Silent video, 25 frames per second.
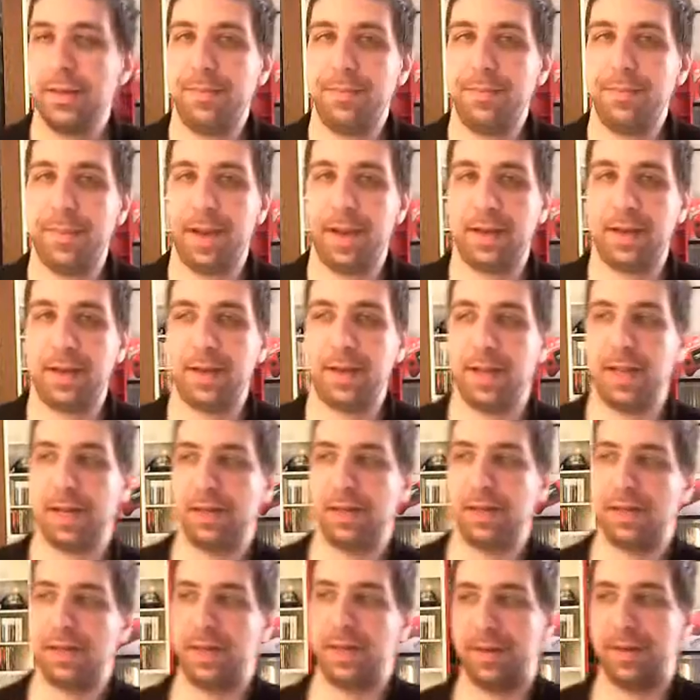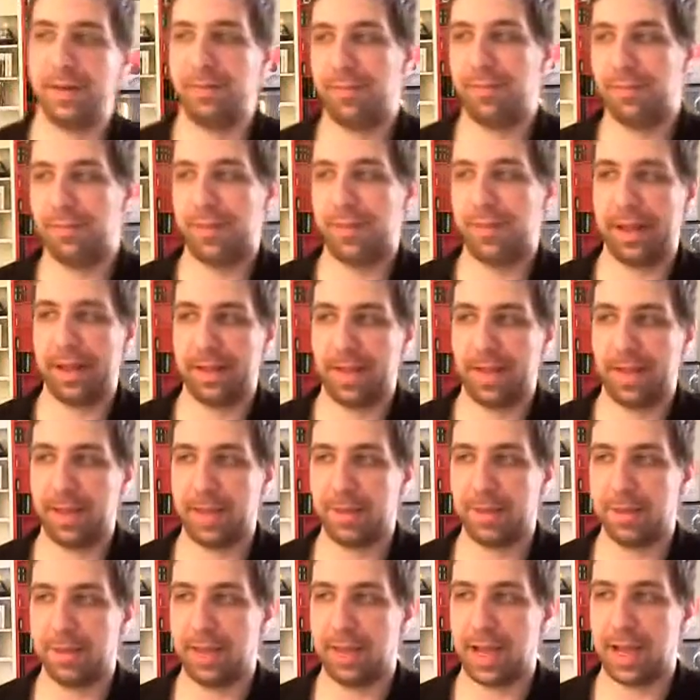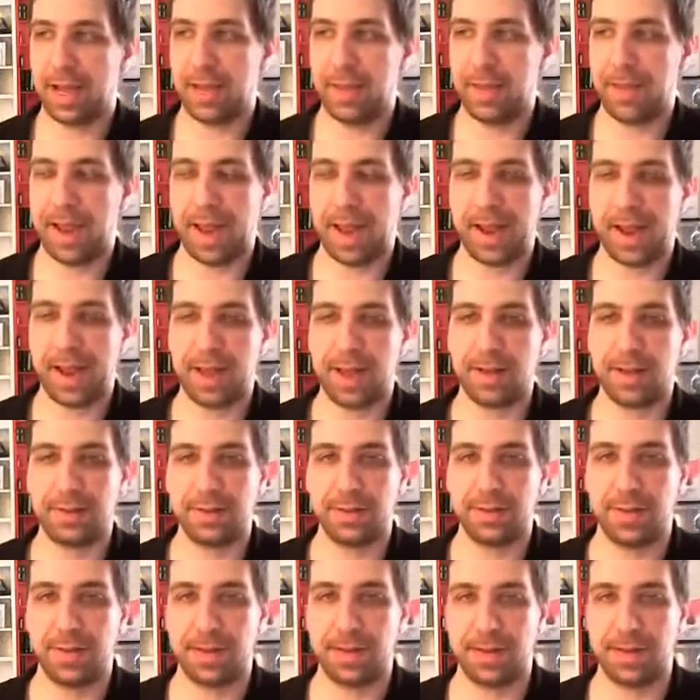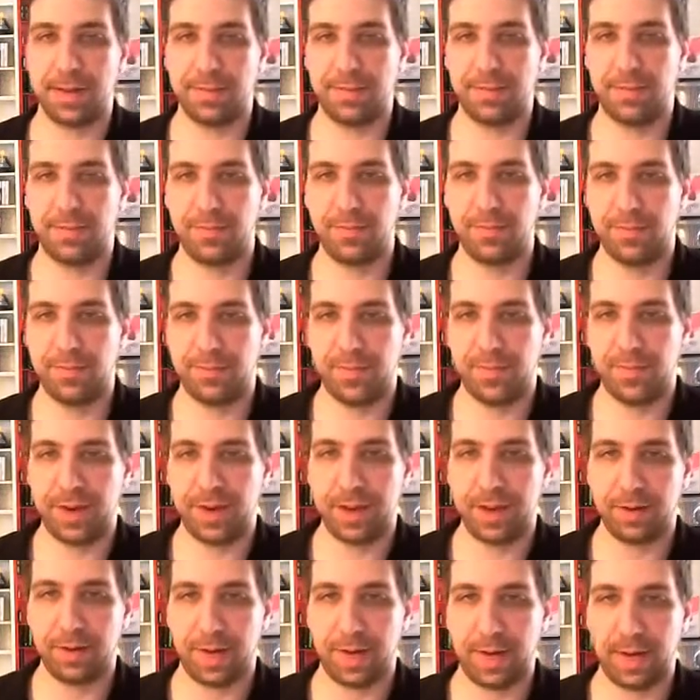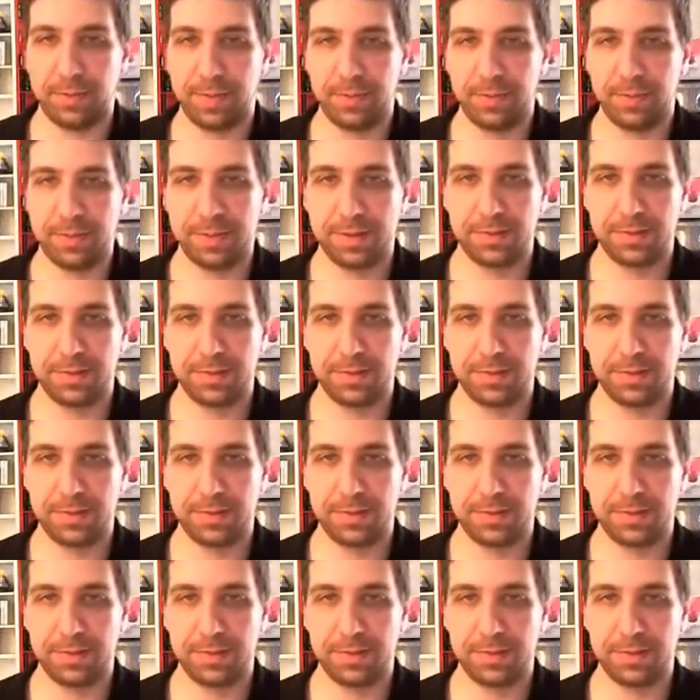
my collection of tabletop handheld video games.